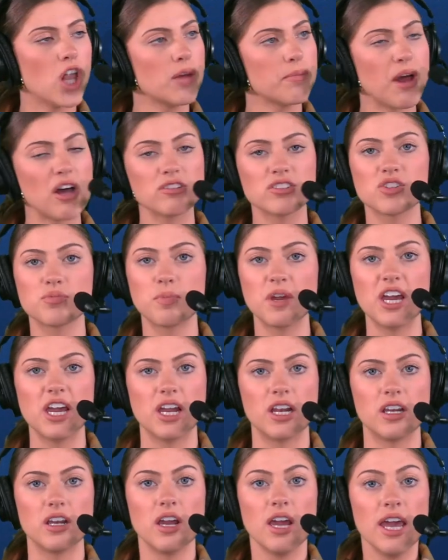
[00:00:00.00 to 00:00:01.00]
about
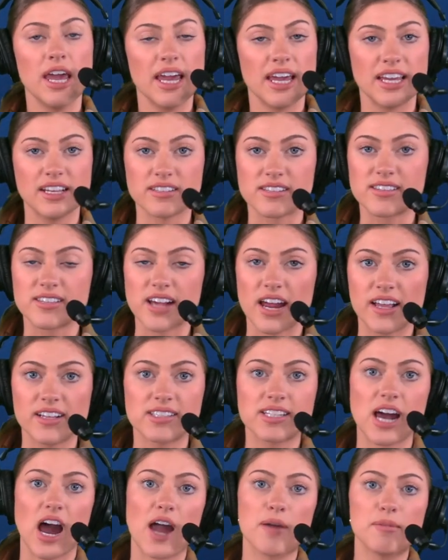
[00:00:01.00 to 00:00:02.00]
speed. He has said it
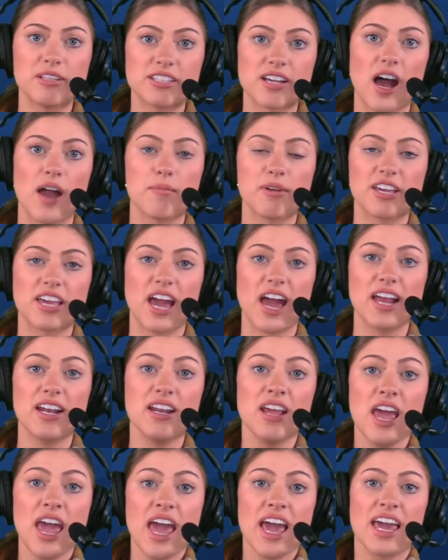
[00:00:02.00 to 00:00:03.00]
time and time again.
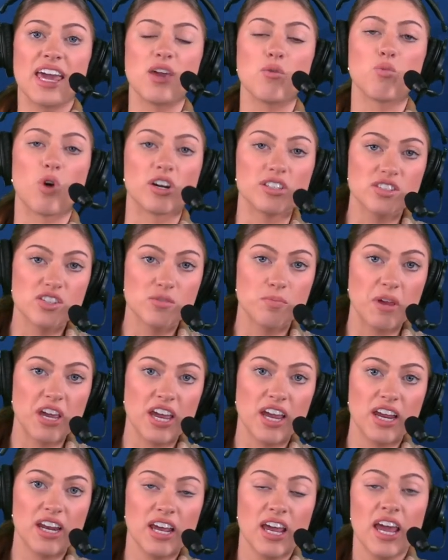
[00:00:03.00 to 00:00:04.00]
He wants
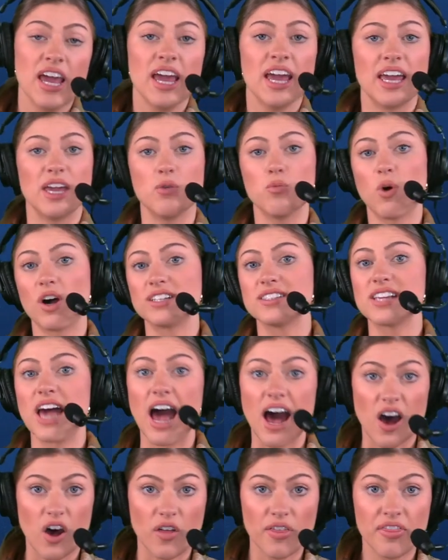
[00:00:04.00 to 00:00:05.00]
speed, he wants
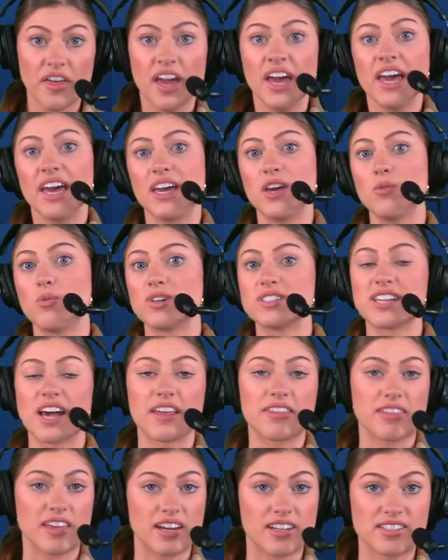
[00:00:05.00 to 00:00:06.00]
health, he wants
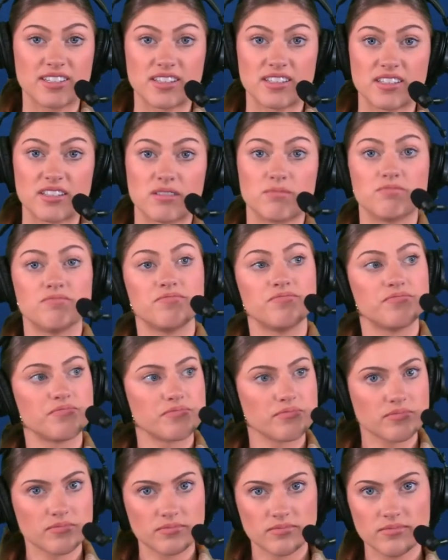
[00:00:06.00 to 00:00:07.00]
athleticism.
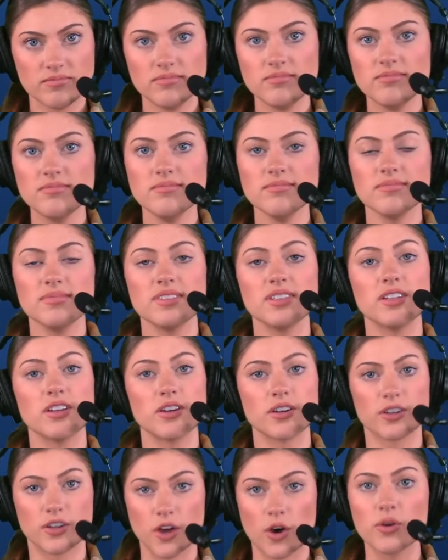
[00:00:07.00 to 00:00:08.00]

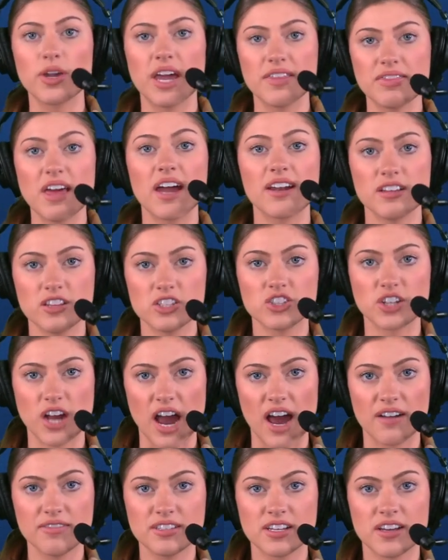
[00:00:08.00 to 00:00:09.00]
Go get that in the
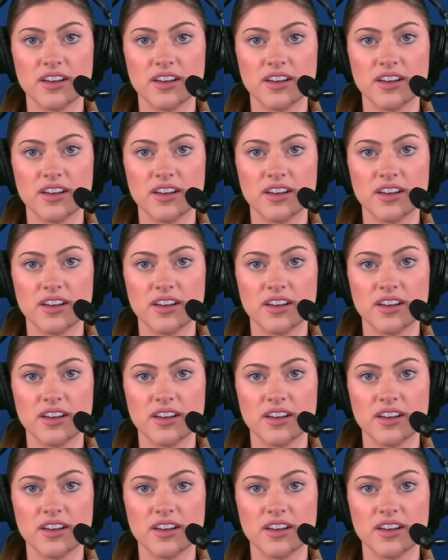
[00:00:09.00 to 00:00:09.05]
draft.